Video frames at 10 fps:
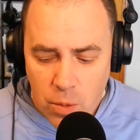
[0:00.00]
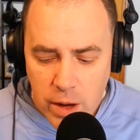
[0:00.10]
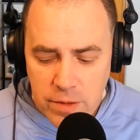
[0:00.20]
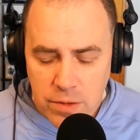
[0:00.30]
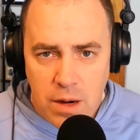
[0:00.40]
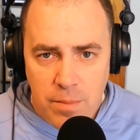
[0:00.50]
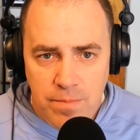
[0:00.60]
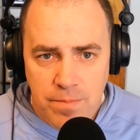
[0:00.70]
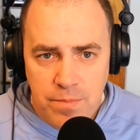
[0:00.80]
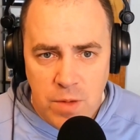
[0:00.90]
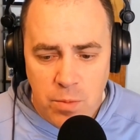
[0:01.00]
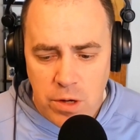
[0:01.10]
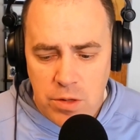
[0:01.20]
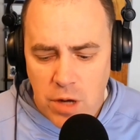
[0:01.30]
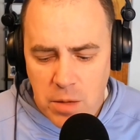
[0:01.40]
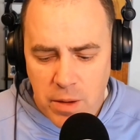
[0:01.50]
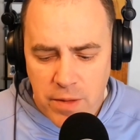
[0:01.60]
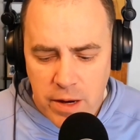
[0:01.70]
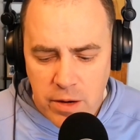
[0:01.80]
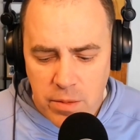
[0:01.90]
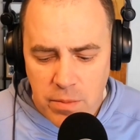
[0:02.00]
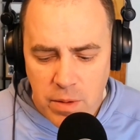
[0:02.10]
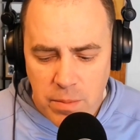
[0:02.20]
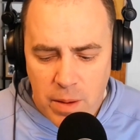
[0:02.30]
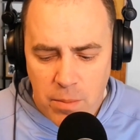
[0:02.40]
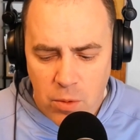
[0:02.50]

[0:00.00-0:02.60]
what and we're going to talk about that here, about